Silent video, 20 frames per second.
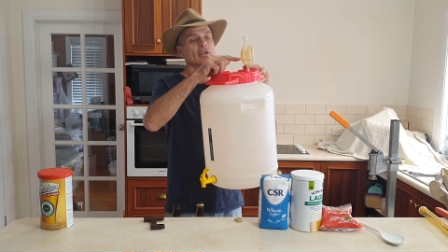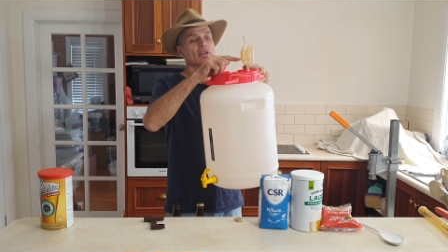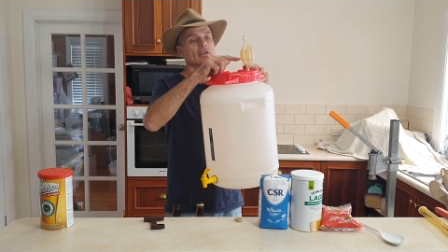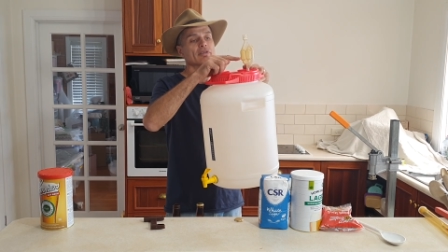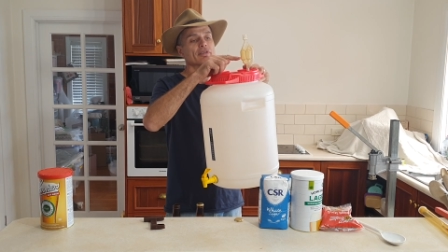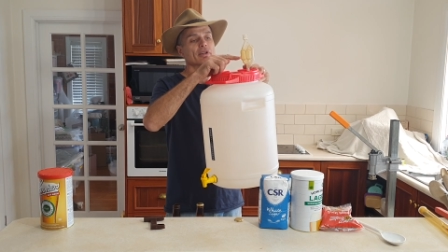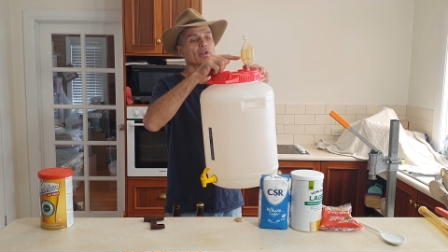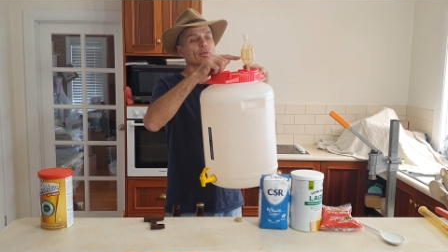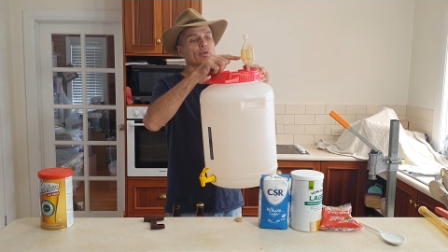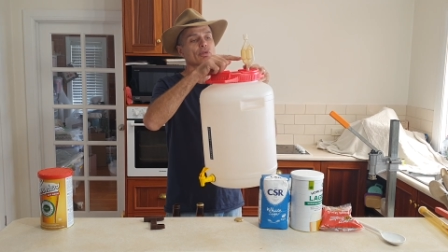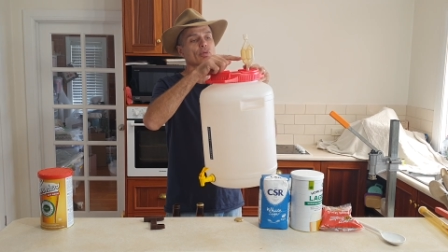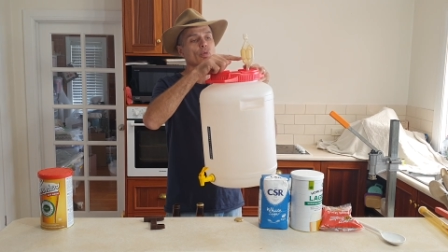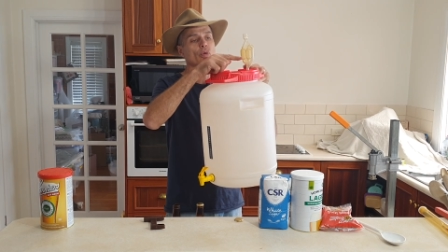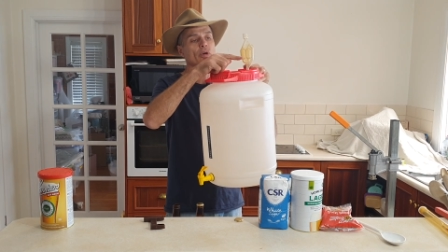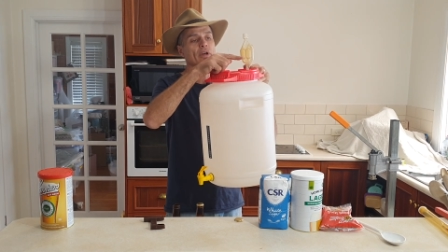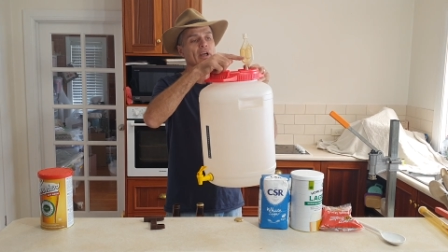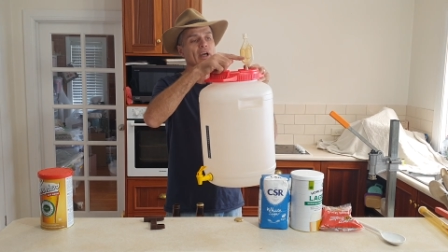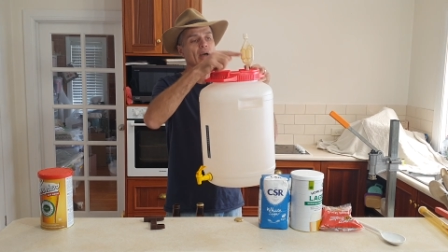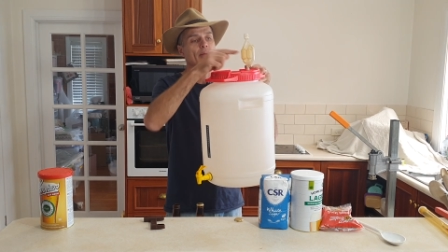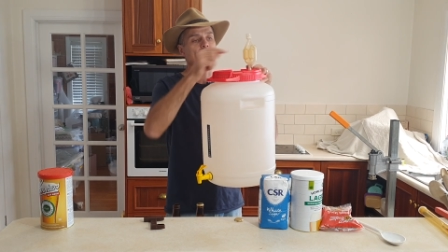fill it with
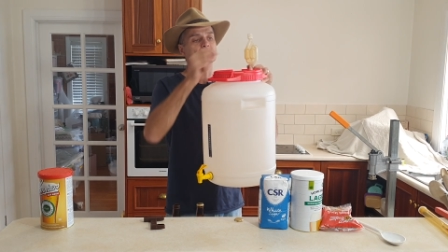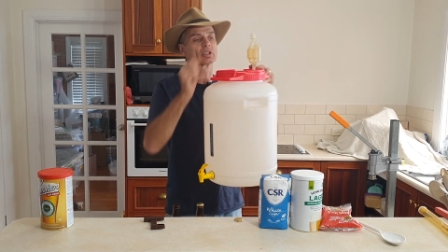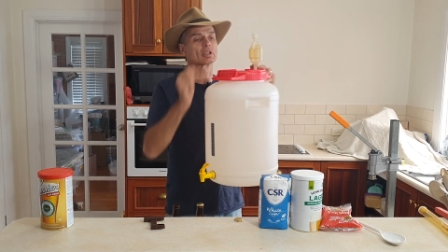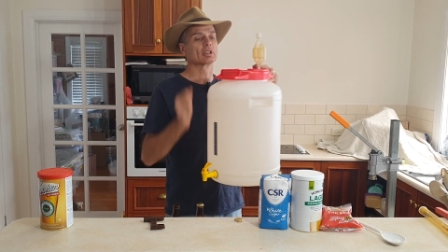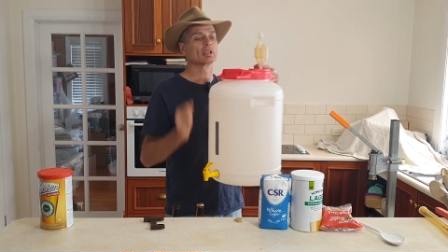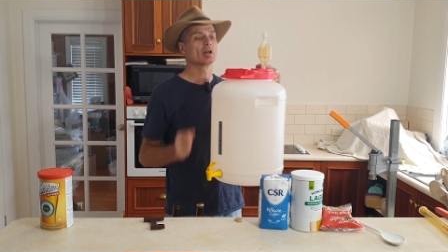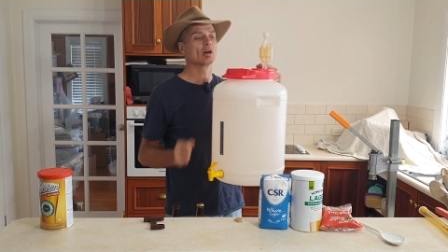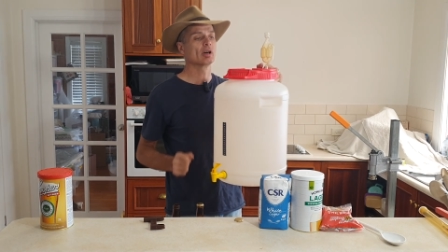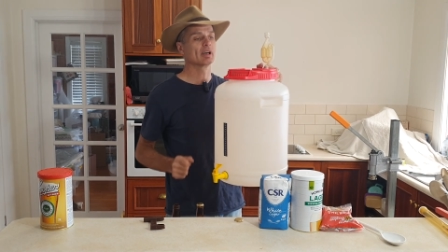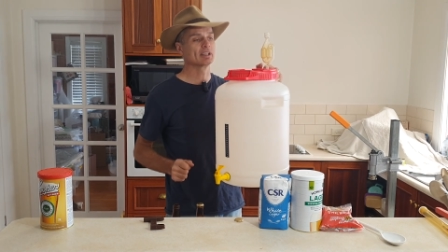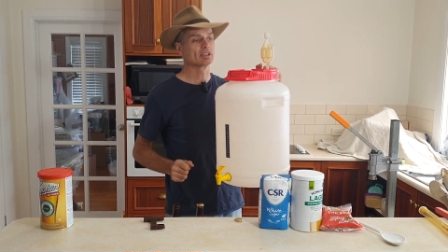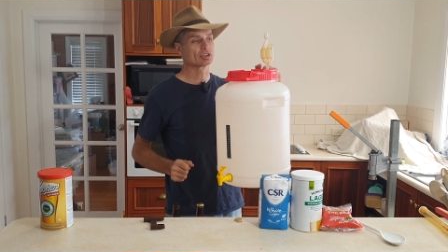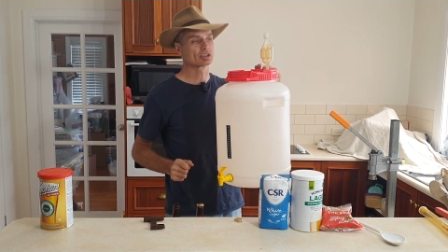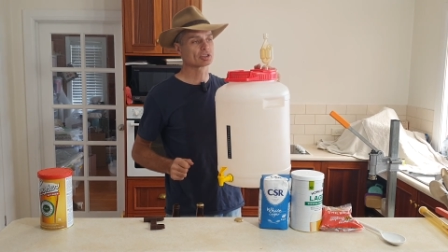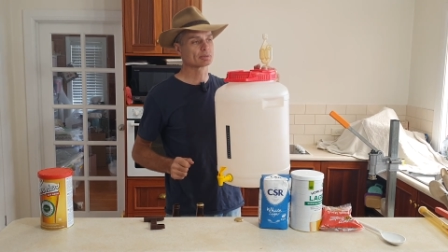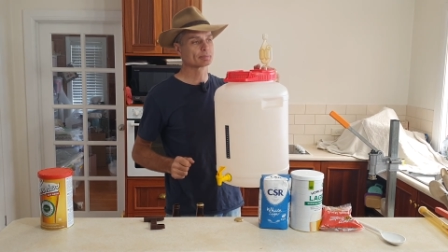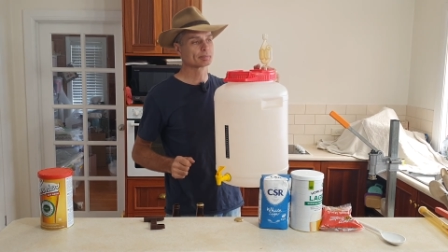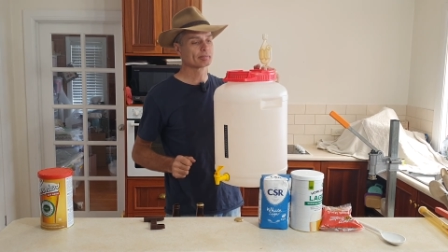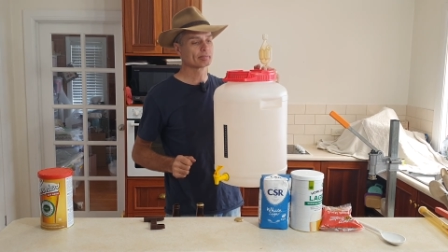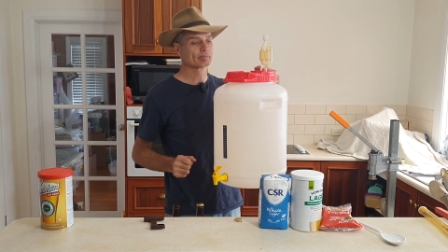water up to the
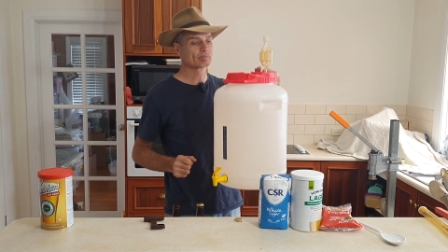lines.